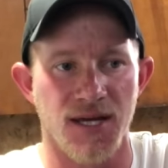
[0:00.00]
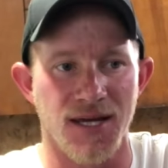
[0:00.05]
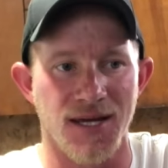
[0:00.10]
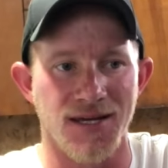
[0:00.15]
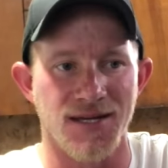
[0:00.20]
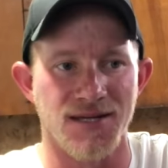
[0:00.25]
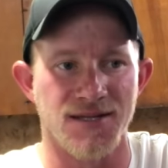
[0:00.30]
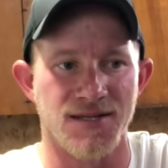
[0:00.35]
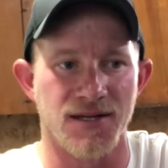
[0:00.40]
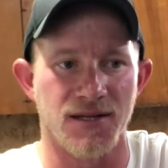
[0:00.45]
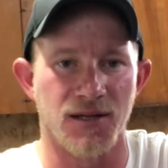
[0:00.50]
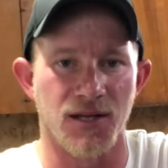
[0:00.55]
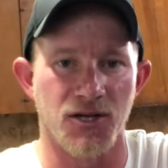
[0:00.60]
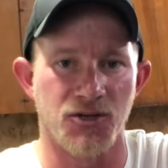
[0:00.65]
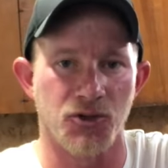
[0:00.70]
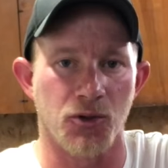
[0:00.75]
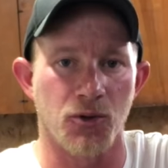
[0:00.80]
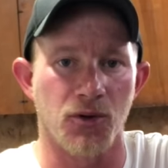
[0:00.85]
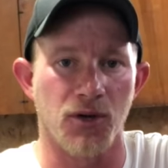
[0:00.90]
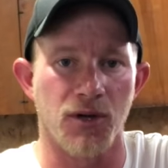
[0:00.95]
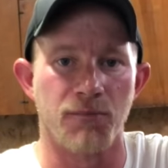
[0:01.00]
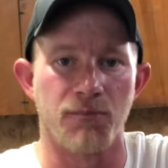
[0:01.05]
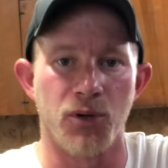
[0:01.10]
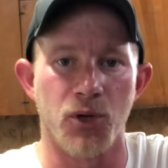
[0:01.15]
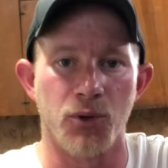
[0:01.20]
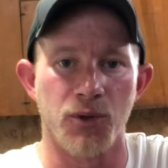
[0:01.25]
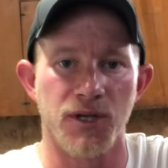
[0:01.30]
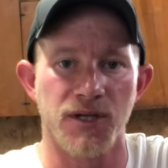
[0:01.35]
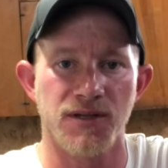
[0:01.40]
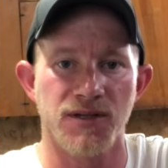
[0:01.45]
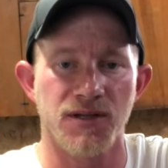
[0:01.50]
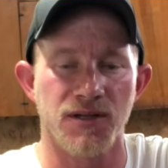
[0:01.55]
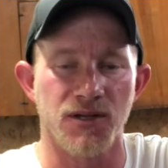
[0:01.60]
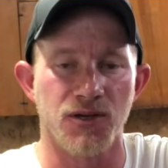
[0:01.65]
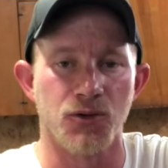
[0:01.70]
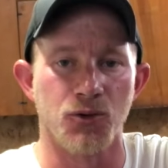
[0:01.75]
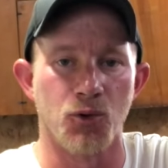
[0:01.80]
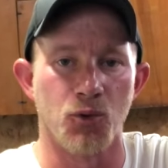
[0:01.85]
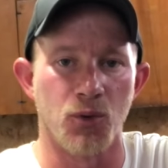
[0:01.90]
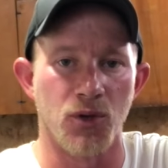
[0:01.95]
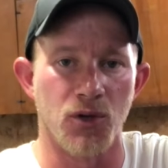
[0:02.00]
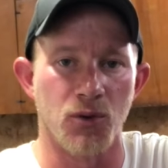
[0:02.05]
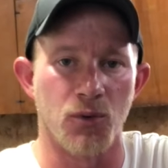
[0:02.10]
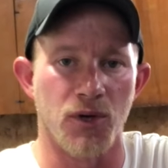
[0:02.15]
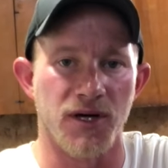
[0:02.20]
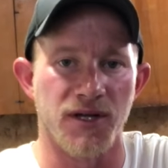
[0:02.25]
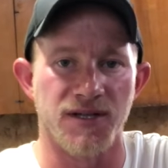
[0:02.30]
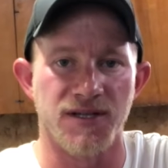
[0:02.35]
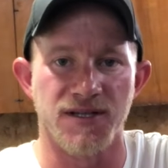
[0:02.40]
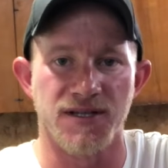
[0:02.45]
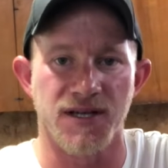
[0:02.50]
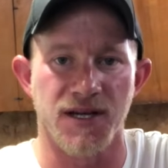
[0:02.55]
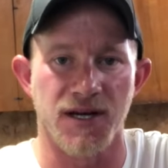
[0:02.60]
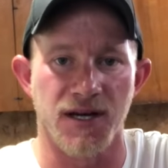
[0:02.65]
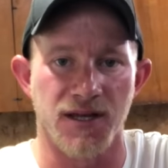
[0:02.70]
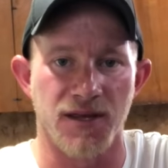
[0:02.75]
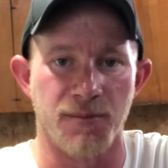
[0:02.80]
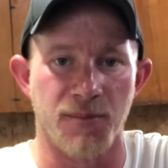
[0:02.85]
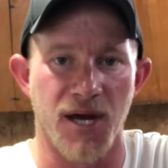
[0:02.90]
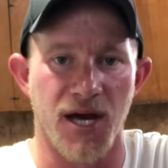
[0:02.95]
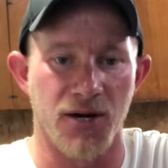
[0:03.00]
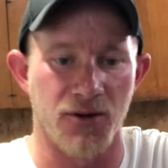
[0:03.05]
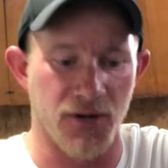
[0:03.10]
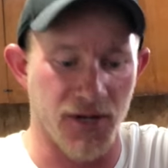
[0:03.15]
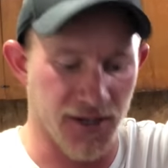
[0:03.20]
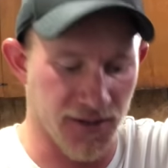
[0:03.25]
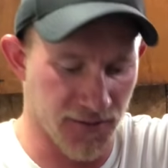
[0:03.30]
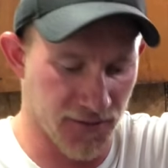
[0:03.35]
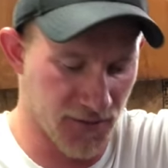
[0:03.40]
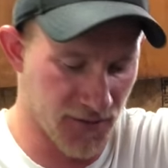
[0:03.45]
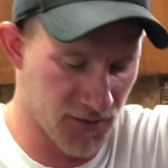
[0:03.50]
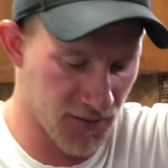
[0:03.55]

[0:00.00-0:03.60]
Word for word: is an electrical component, you will want to disconnect the battery.